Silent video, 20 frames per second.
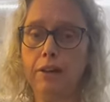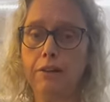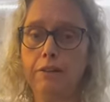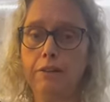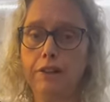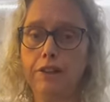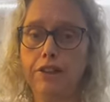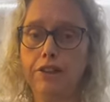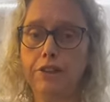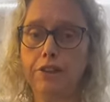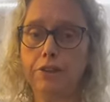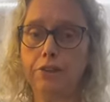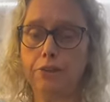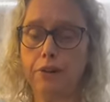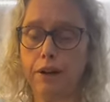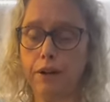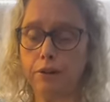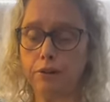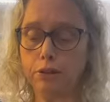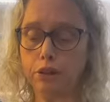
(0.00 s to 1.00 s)
with the
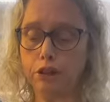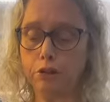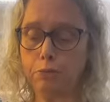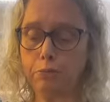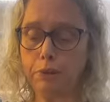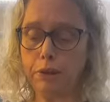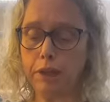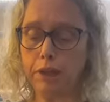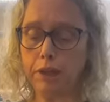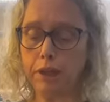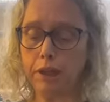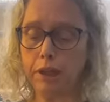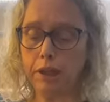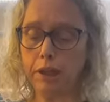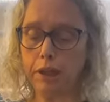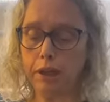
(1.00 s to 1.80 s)
roundest peace.